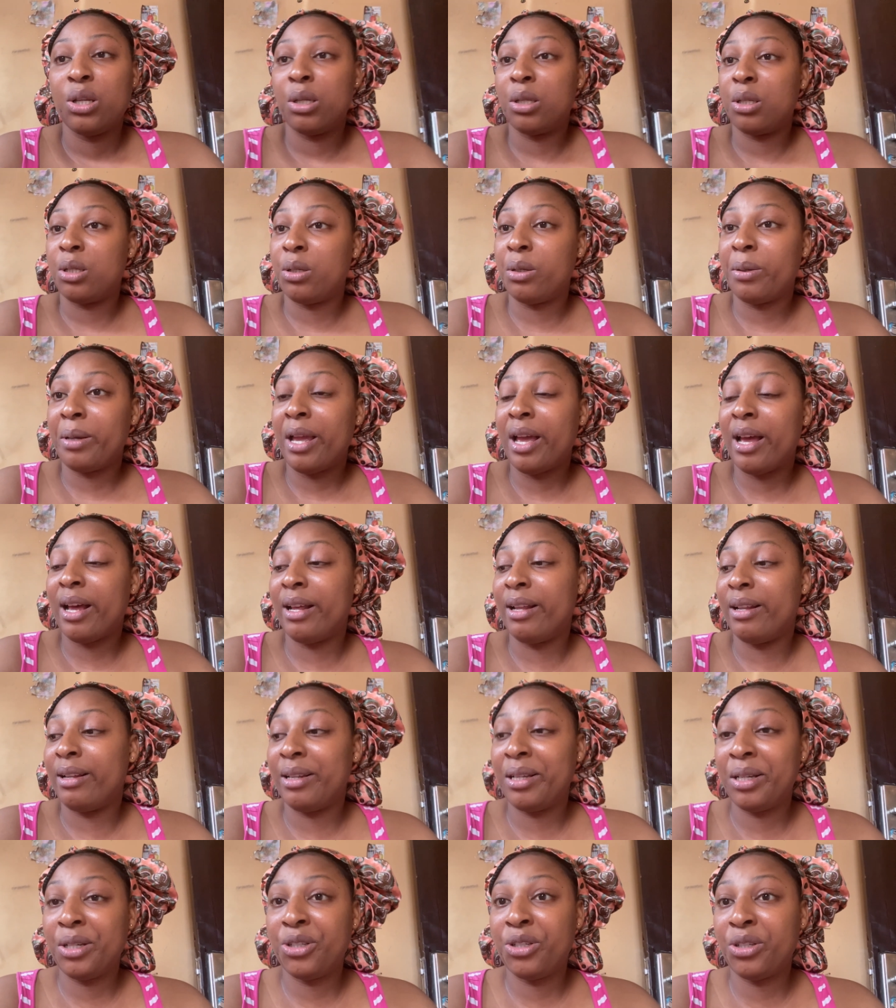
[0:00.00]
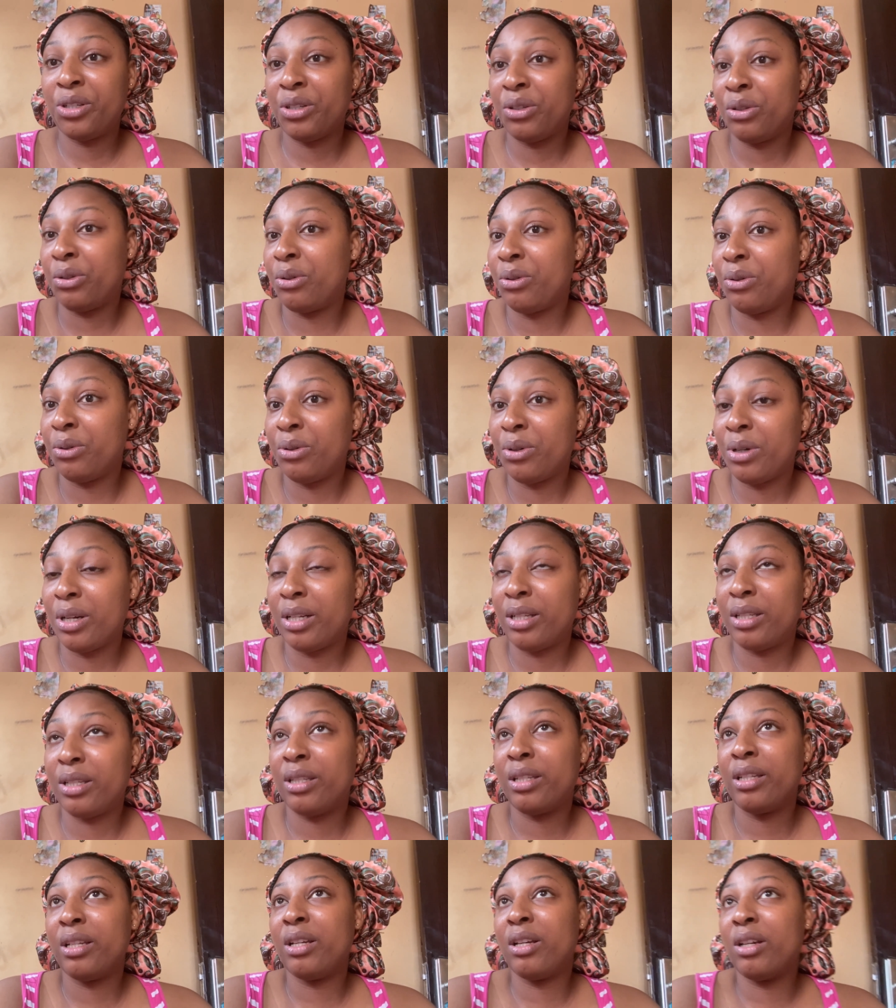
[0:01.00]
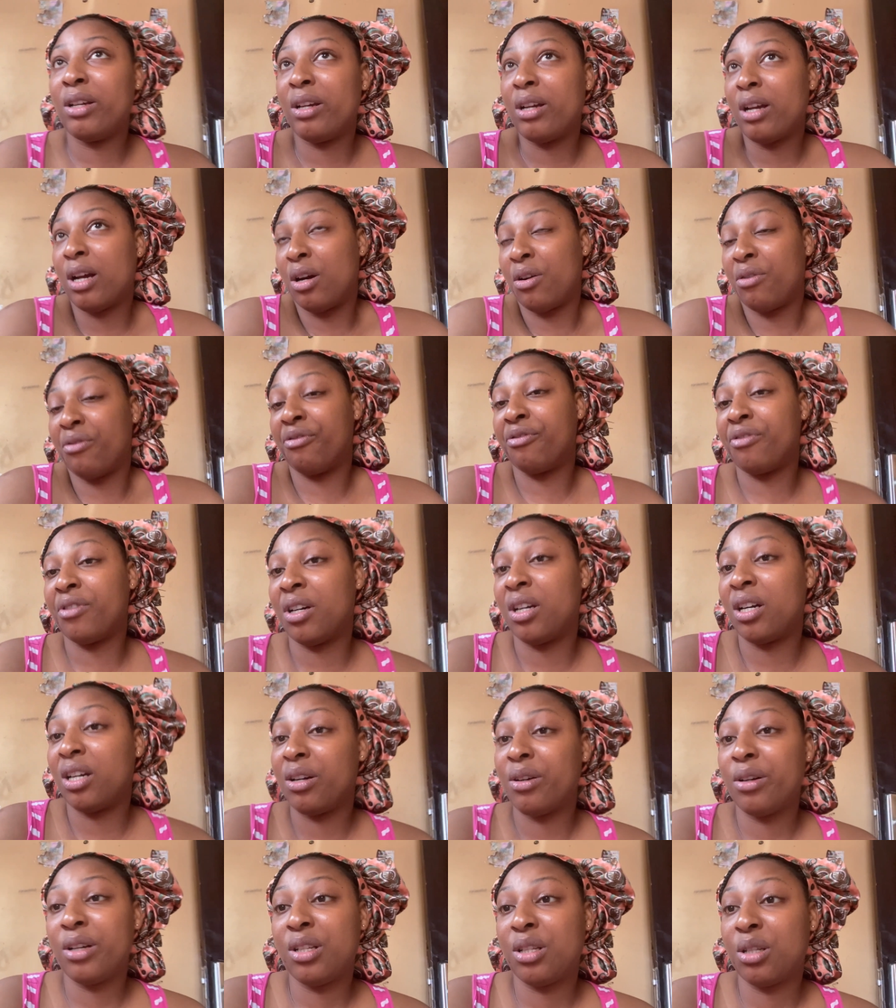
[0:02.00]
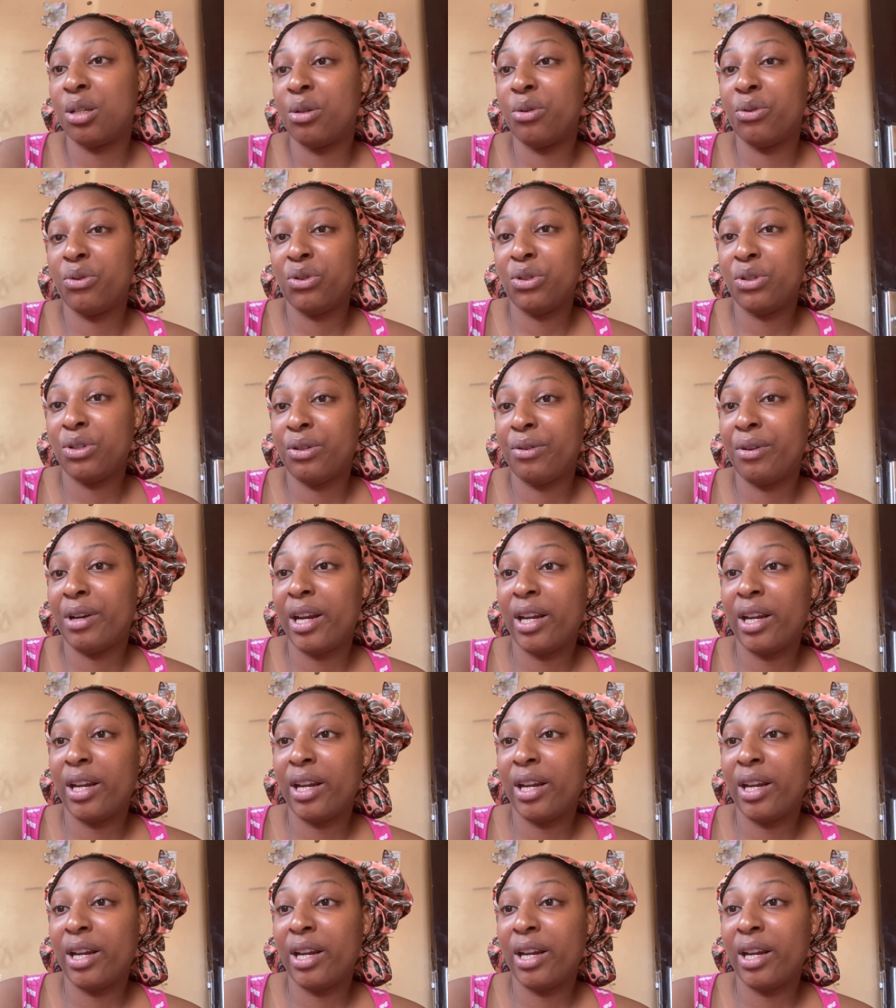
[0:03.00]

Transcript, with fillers: so yeah, let's just go and see how how it goes. Right?